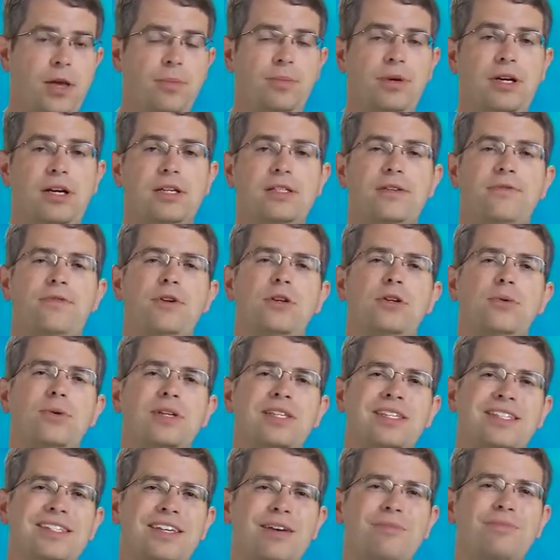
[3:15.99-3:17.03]
Because if you're
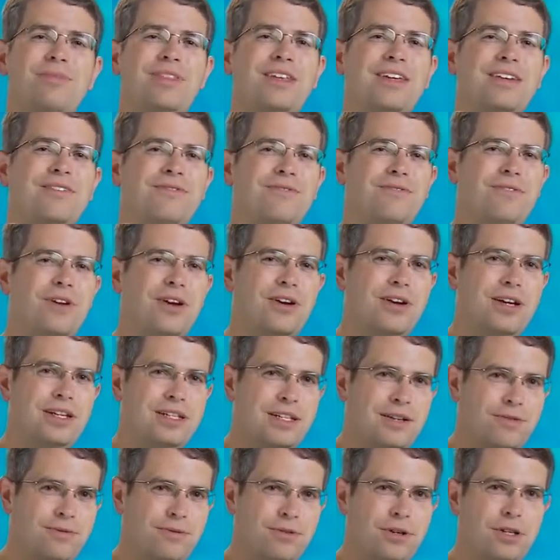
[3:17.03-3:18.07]
doing something very
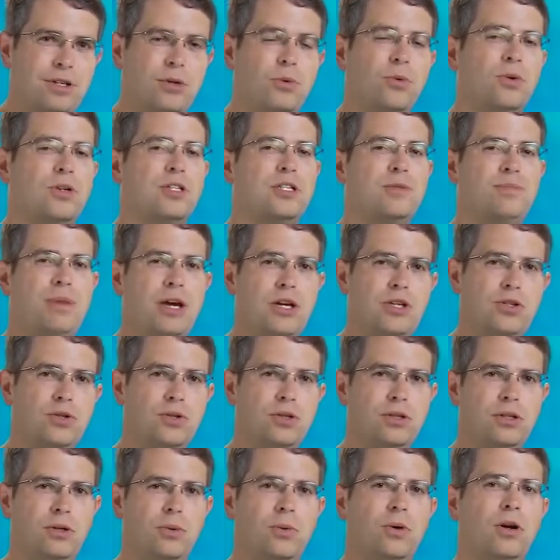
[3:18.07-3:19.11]
different or
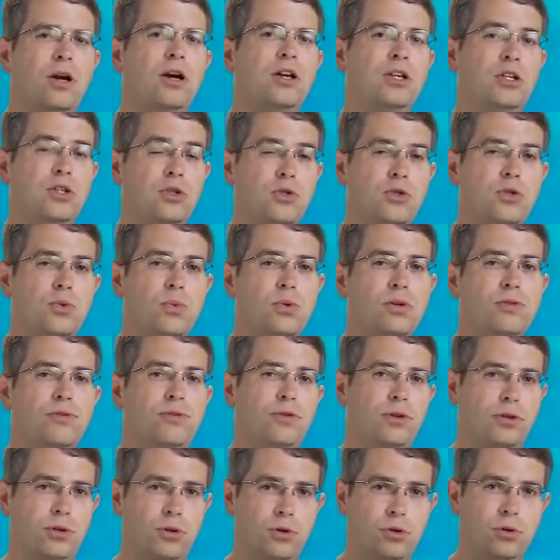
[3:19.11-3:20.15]
special or unusual
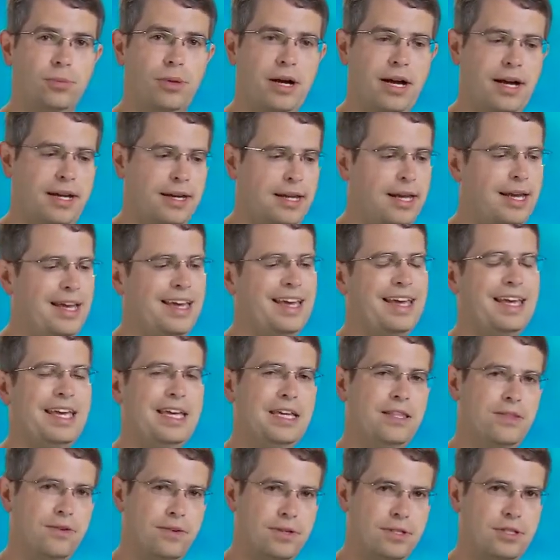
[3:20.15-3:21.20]
for Googlebot,
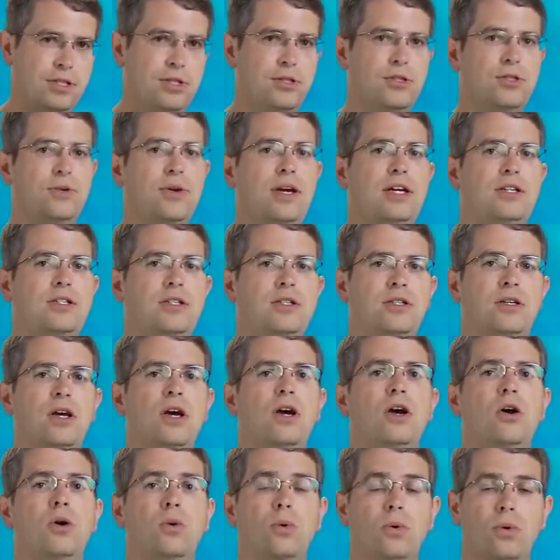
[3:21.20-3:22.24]
either its user agent
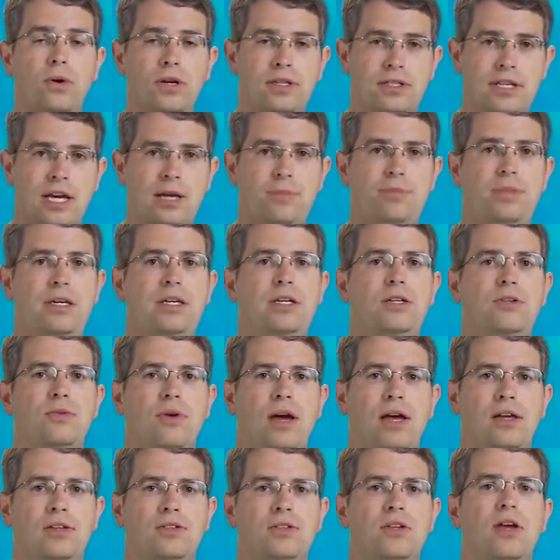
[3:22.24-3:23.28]
or its IP
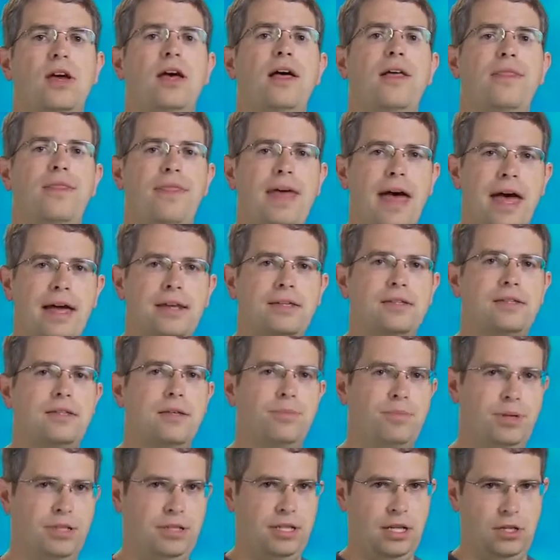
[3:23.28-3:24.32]
address, that's the
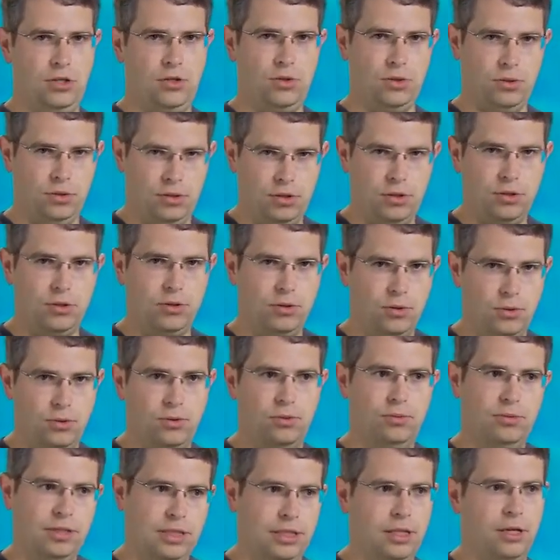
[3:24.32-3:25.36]
potential
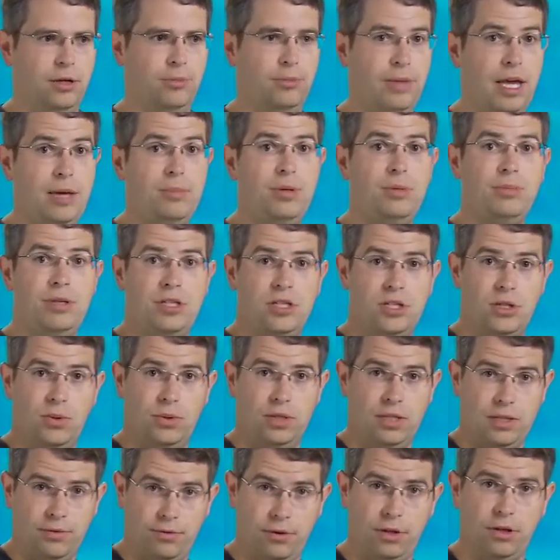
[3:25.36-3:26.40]
to, you know, maybe be
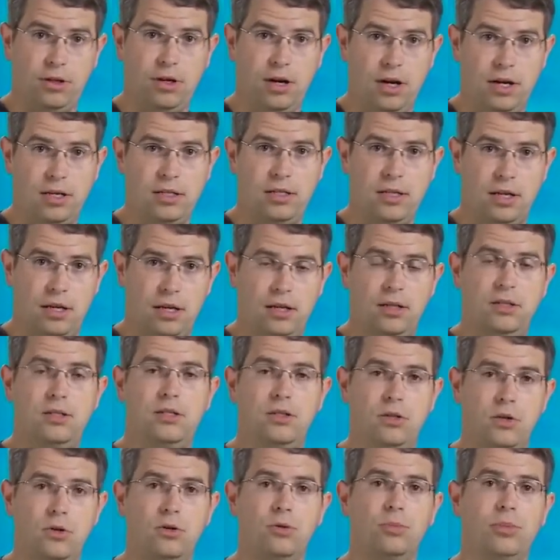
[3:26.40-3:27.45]
showing different content
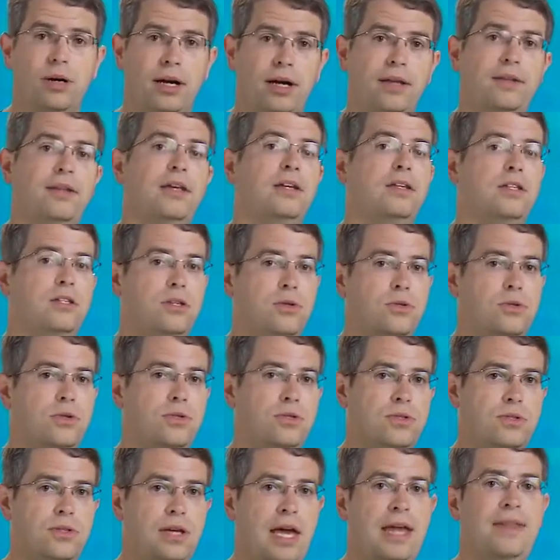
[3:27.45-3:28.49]
to Googlebot than to
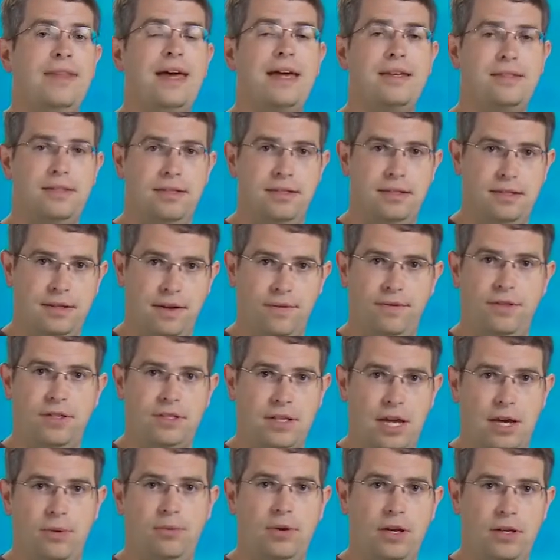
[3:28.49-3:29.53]
users. And that's the stuff that's
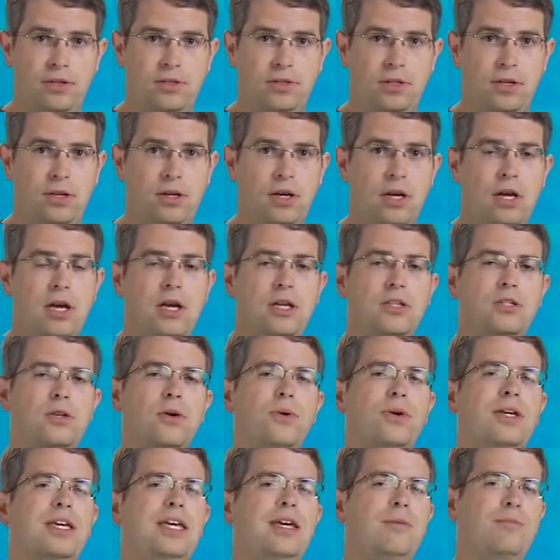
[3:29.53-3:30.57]
high risk.
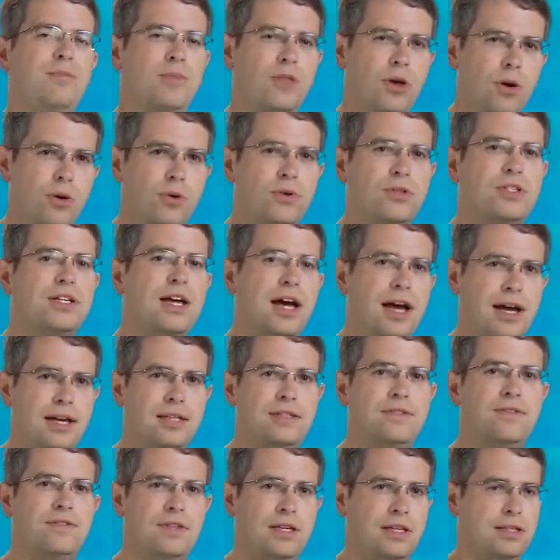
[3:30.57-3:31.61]
So keep those
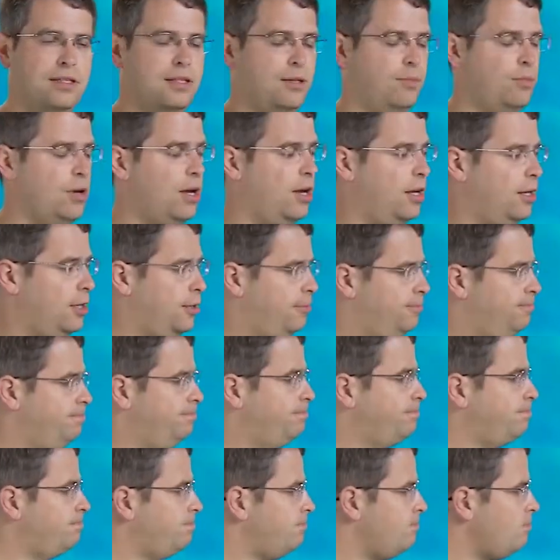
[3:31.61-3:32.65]
kinds of things in mind.
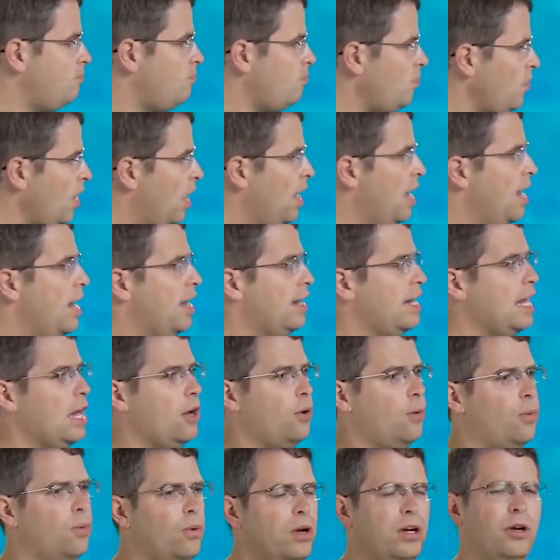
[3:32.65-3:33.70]

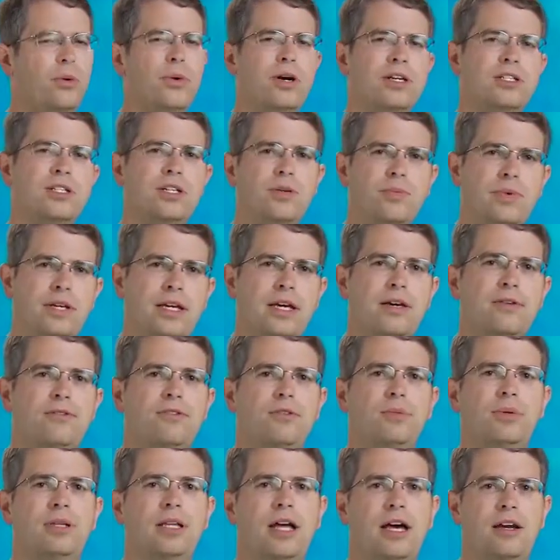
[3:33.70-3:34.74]
Now, one question we get
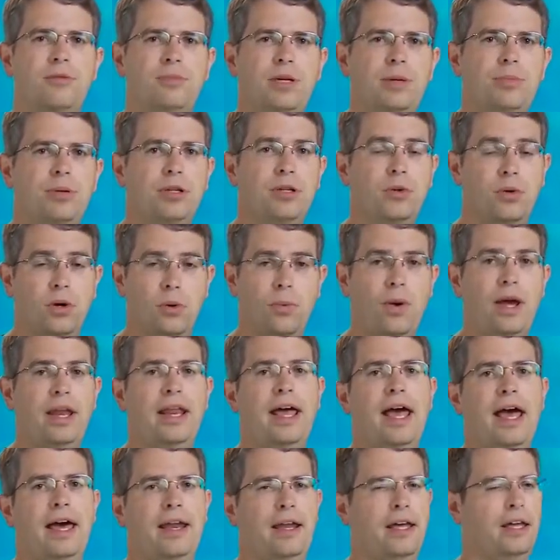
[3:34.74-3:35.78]
from a lot of people who are white
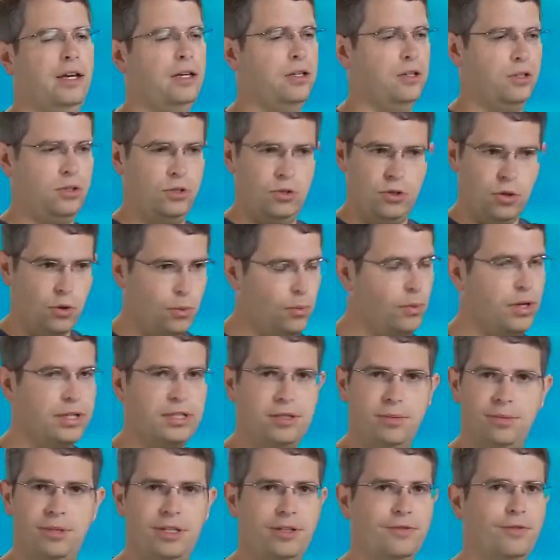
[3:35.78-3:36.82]
hat and don't want
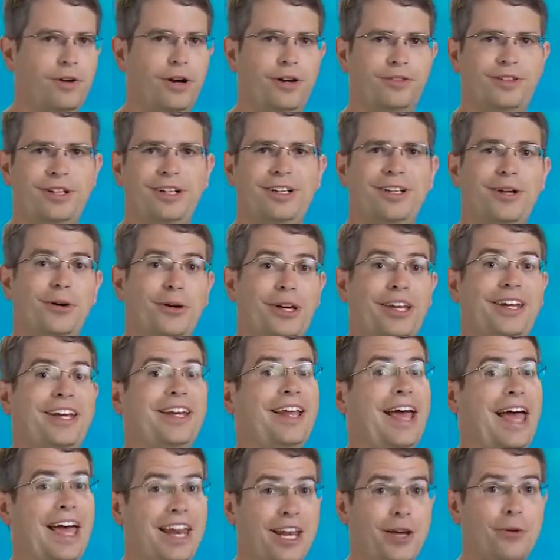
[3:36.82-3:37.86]
to be involved in cloaking in
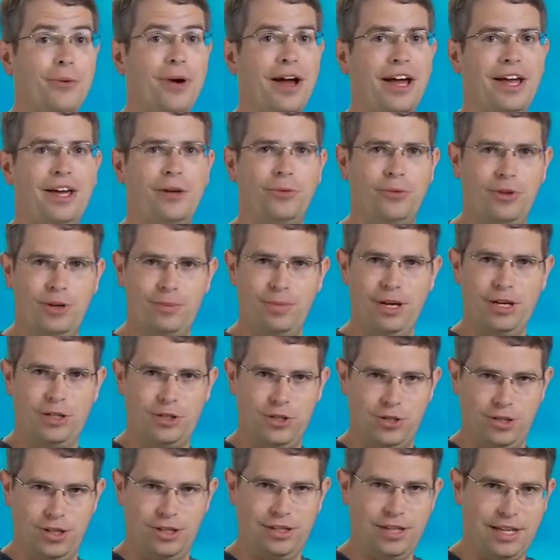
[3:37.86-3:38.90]
any way and want to make
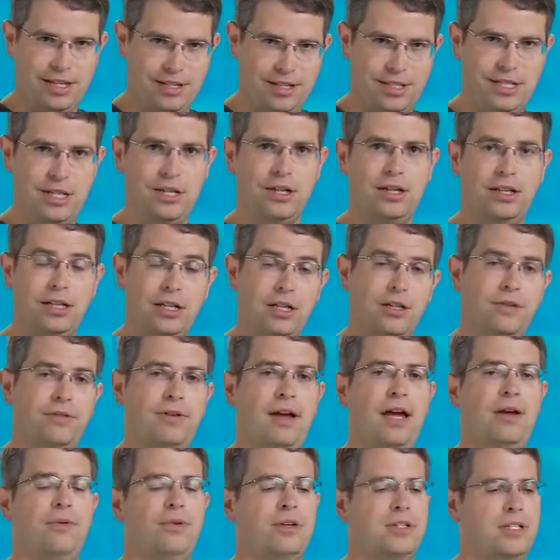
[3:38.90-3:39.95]
sure that they steer clear of
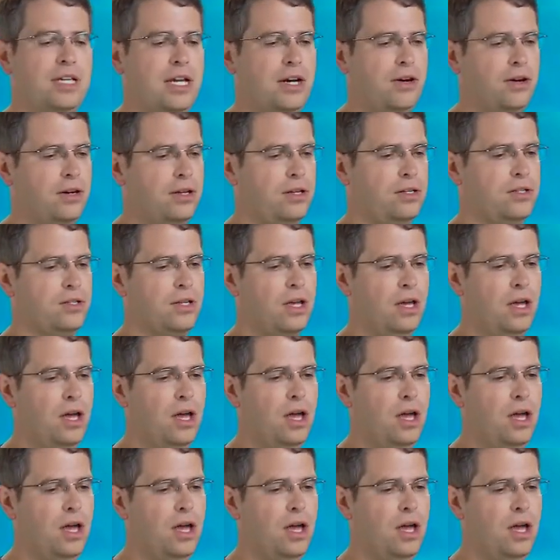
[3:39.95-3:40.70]
high-risk areas